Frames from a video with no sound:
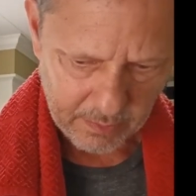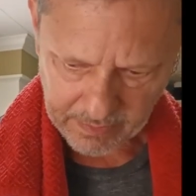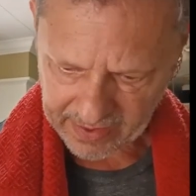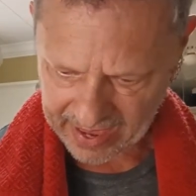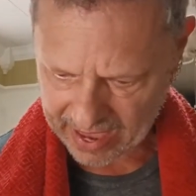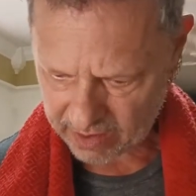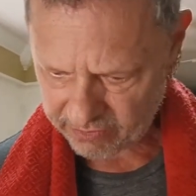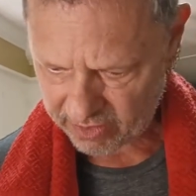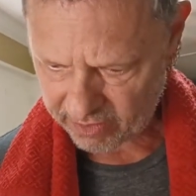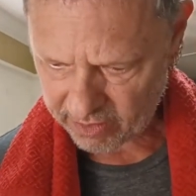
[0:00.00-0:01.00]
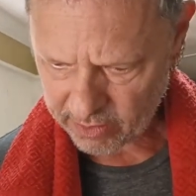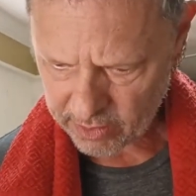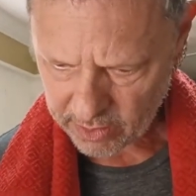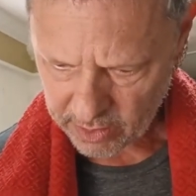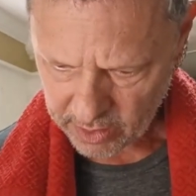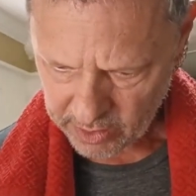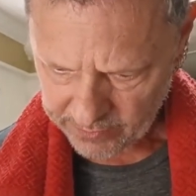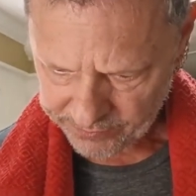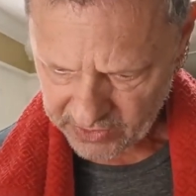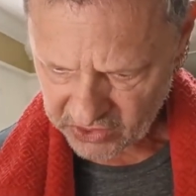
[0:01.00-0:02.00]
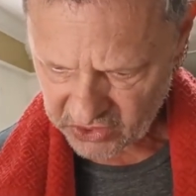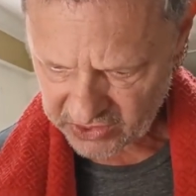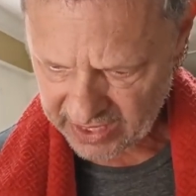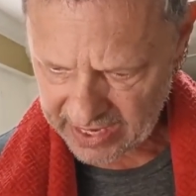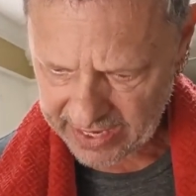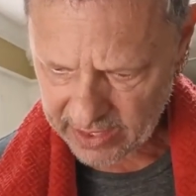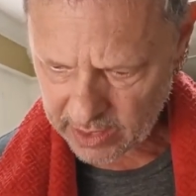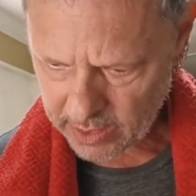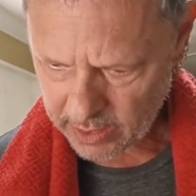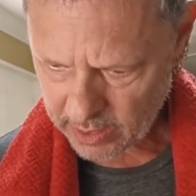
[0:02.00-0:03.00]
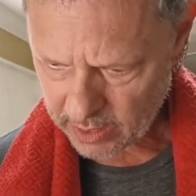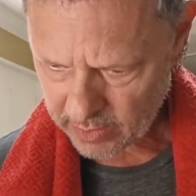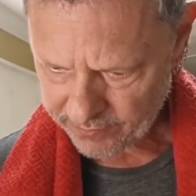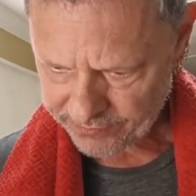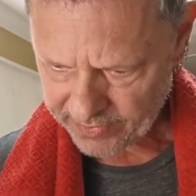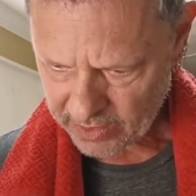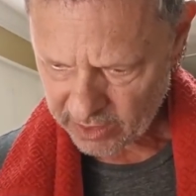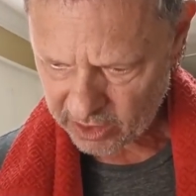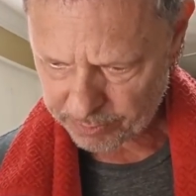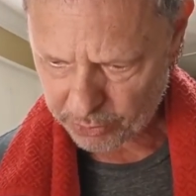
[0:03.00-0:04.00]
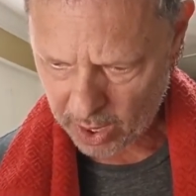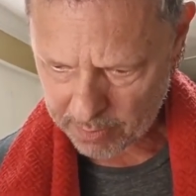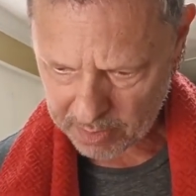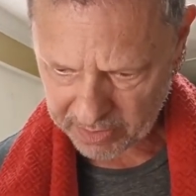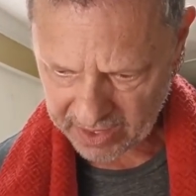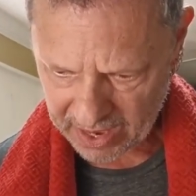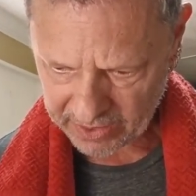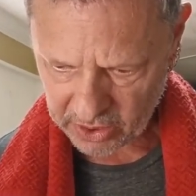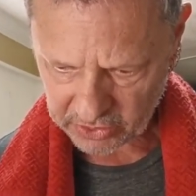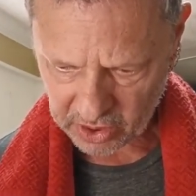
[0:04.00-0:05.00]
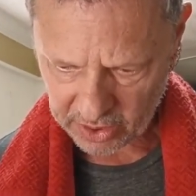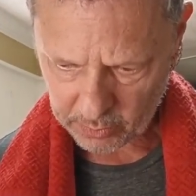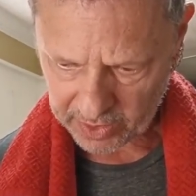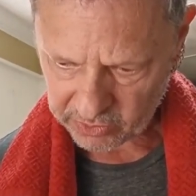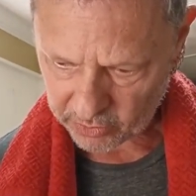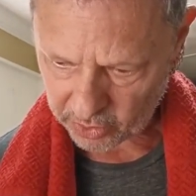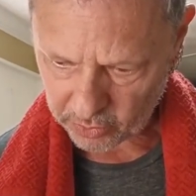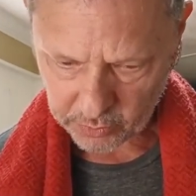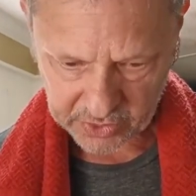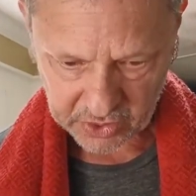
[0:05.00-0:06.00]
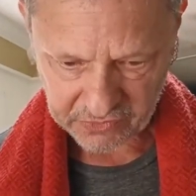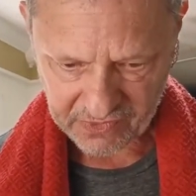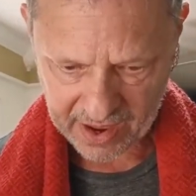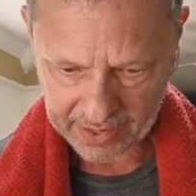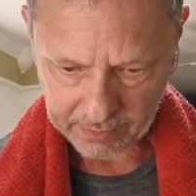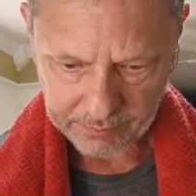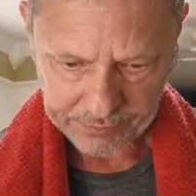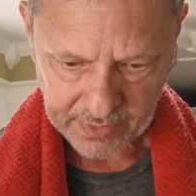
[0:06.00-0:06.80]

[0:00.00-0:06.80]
them out of the skillet. They're probably not cooked all the way through, which is fine,